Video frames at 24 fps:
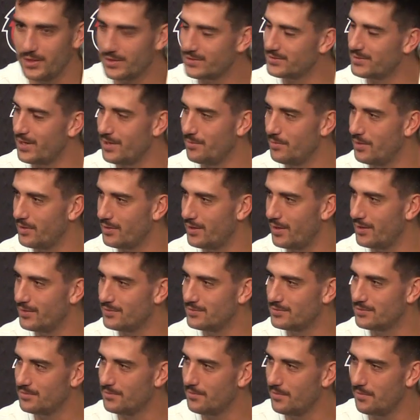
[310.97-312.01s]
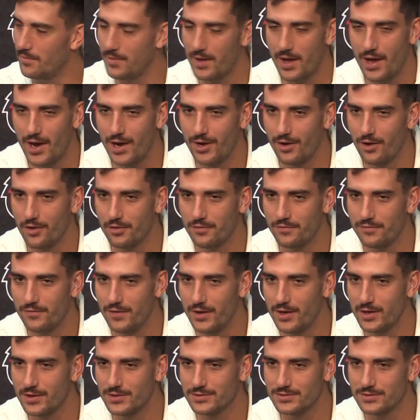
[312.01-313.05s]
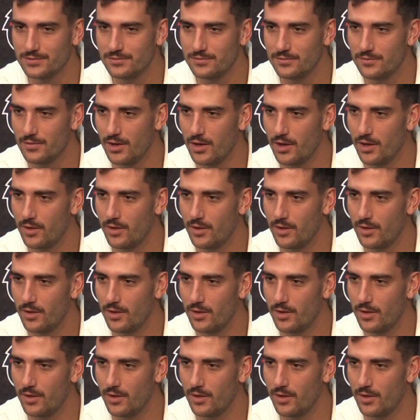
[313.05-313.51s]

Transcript: excitement that's behind all the fans, and